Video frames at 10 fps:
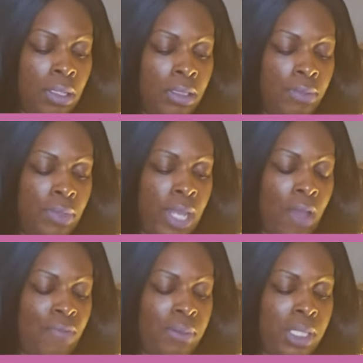is it
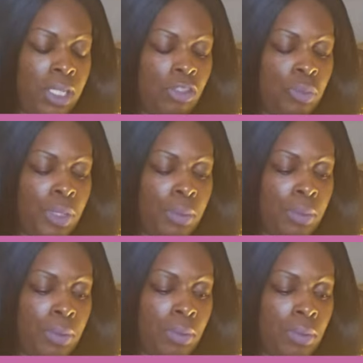now 1,500
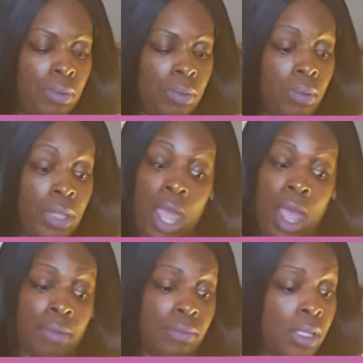people?
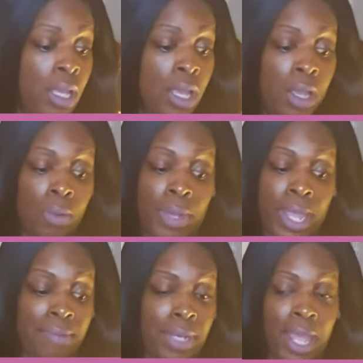Yeah,
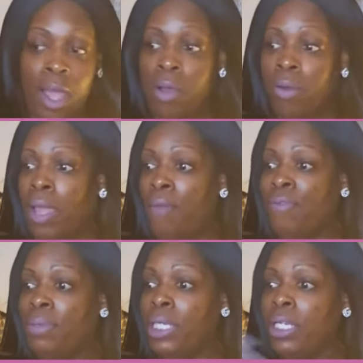we have now
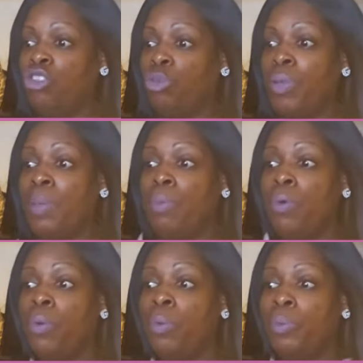had 1,500
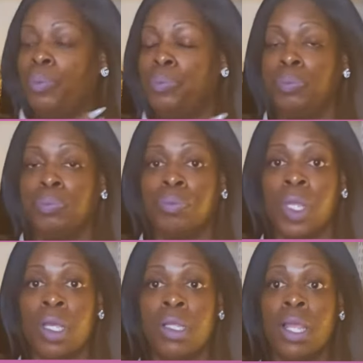people.
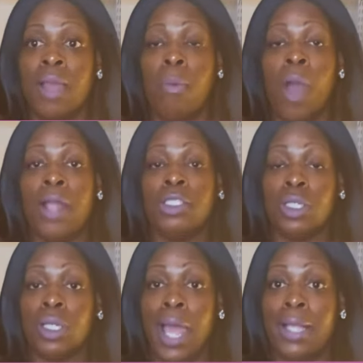that have
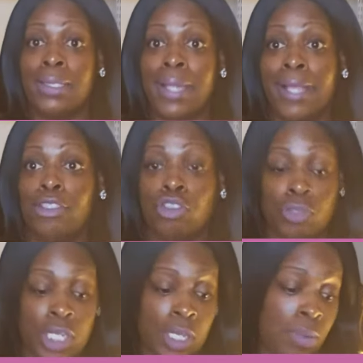watched last night's
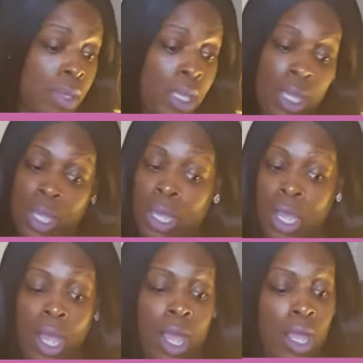stream.
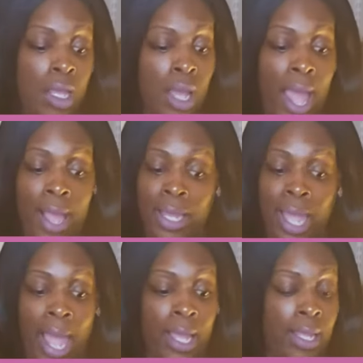I
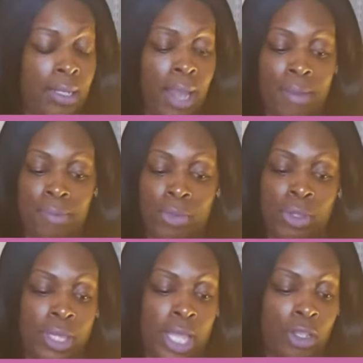
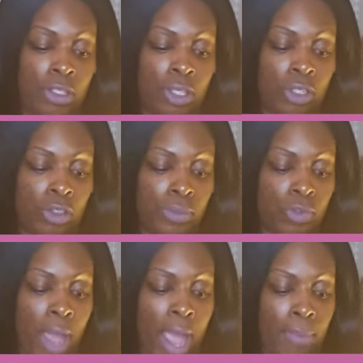thank you to the new
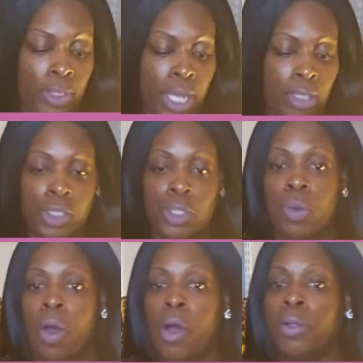subscriber. Shout out to
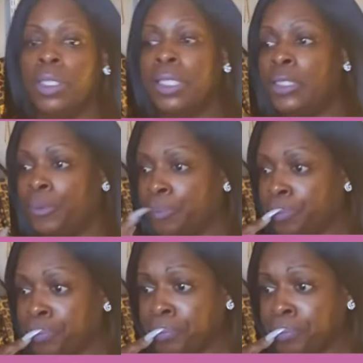you all. Listen,